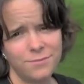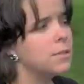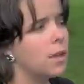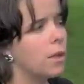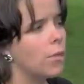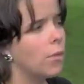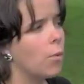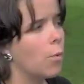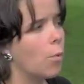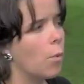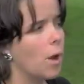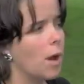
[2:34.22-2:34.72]

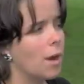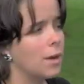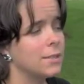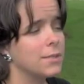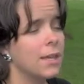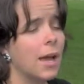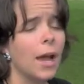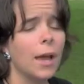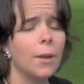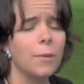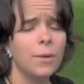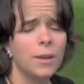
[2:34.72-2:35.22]
On the walks
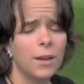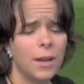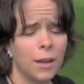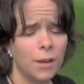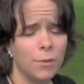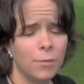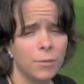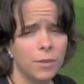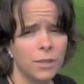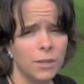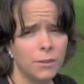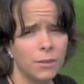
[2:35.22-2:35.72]
I went
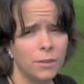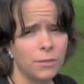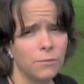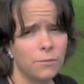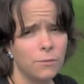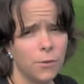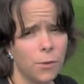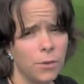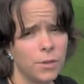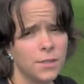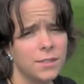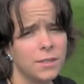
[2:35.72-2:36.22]
on, we
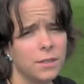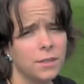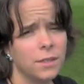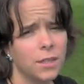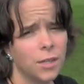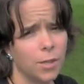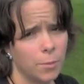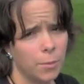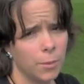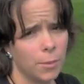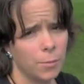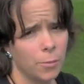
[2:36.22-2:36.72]
focused a
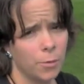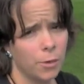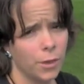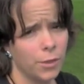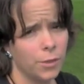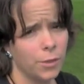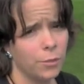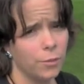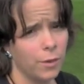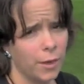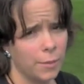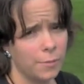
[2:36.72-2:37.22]
little bit more
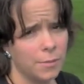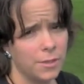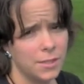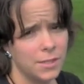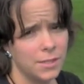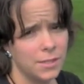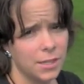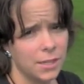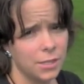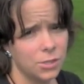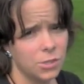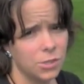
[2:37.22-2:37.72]
on the
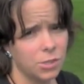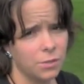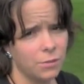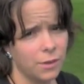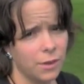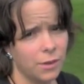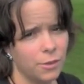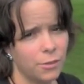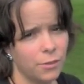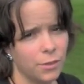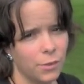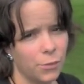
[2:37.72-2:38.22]
Raymond Station
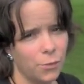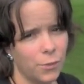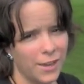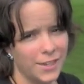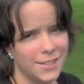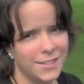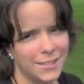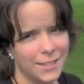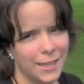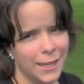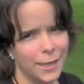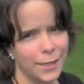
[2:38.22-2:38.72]
rather than
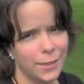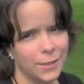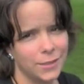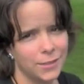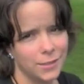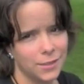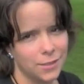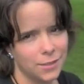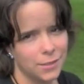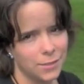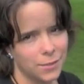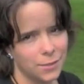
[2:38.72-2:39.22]
Westgate,
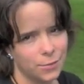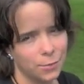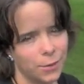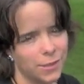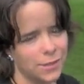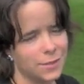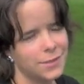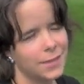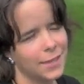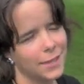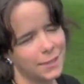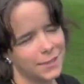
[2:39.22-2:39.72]
since
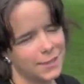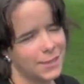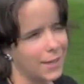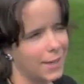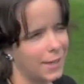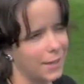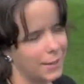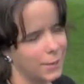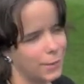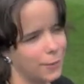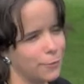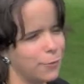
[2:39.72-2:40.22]
Westgate's
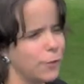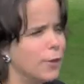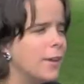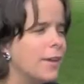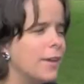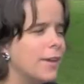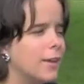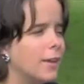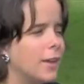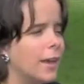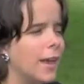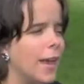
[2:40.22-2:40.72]
kind of
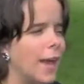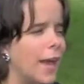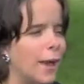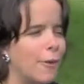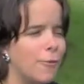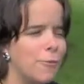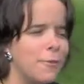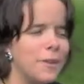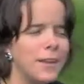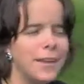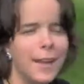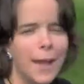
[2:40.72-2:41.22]

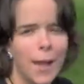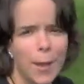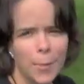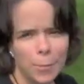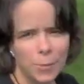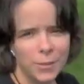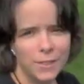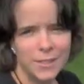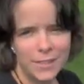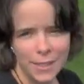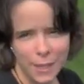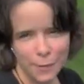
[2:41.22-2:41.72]
half
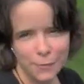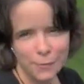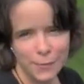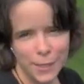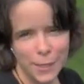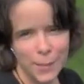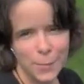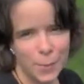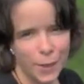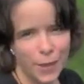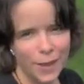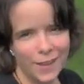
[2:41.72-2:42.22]
Minneapolis, half
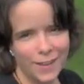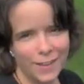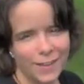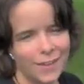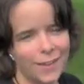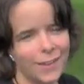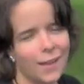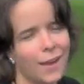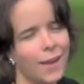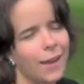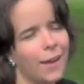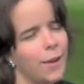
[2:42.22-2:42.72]
St.
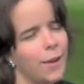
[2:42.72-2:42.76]
Paul.